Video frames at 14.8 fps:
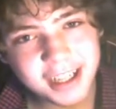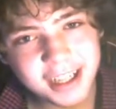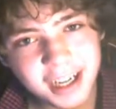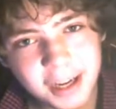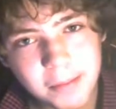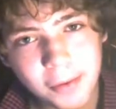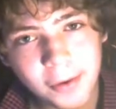
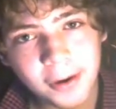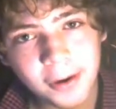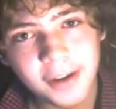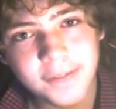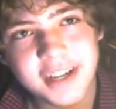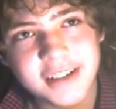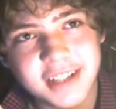him more
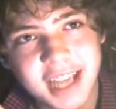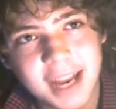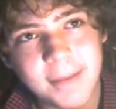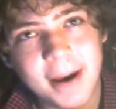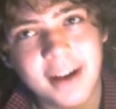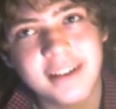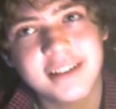if he just
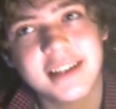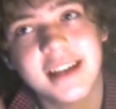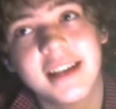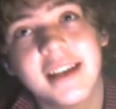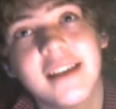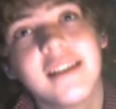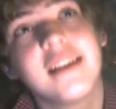came out and
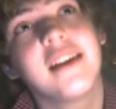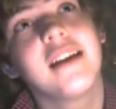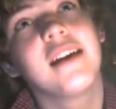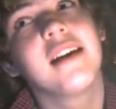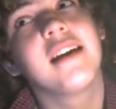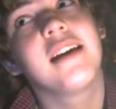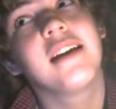said,
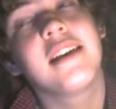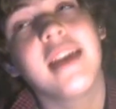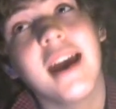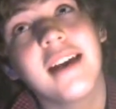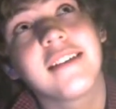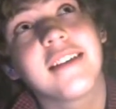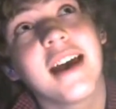
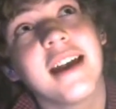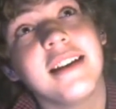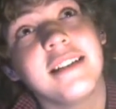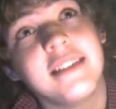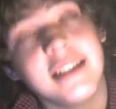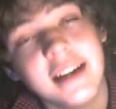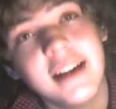yes, I
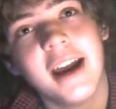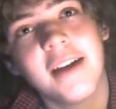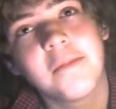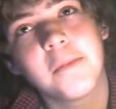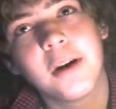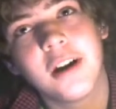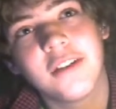did
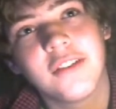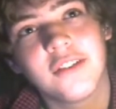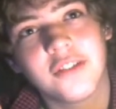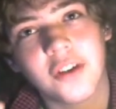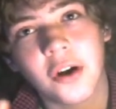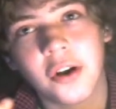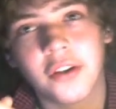have mods
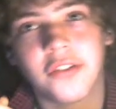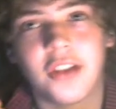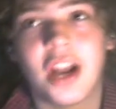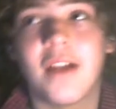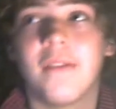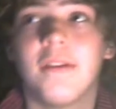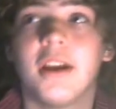installed,
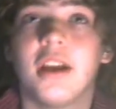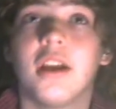instead of